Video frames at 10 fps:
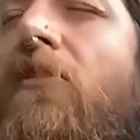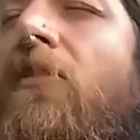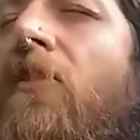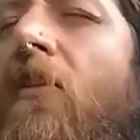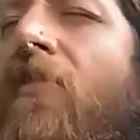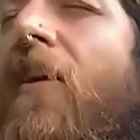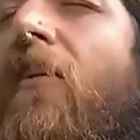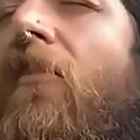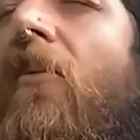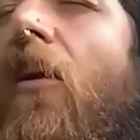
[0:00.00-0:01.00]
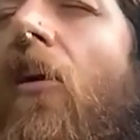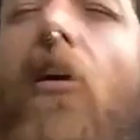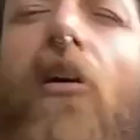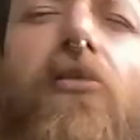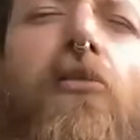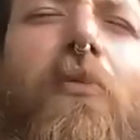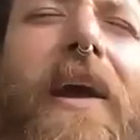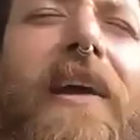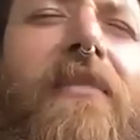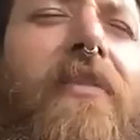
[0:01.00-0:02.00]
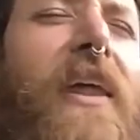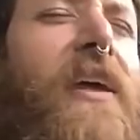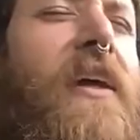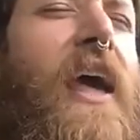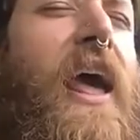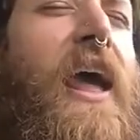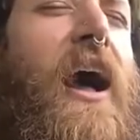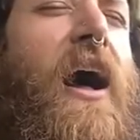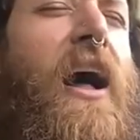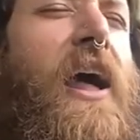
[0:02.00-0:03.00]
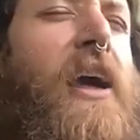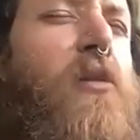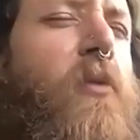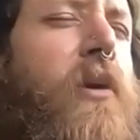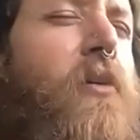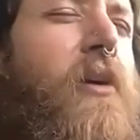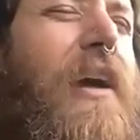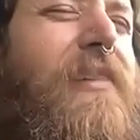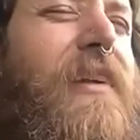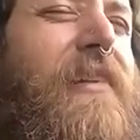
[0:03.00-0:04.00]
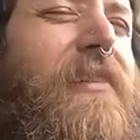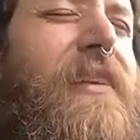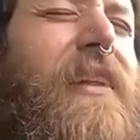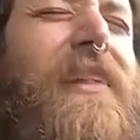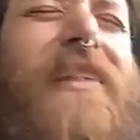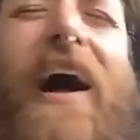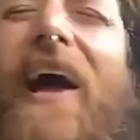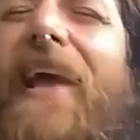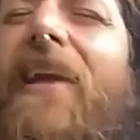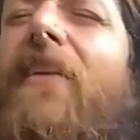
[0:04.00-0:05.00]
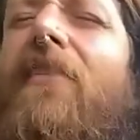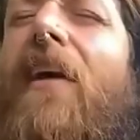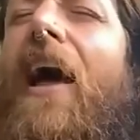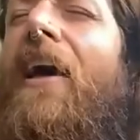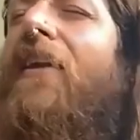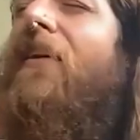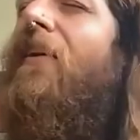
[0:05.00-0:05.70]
There are also ways that AI will assist science and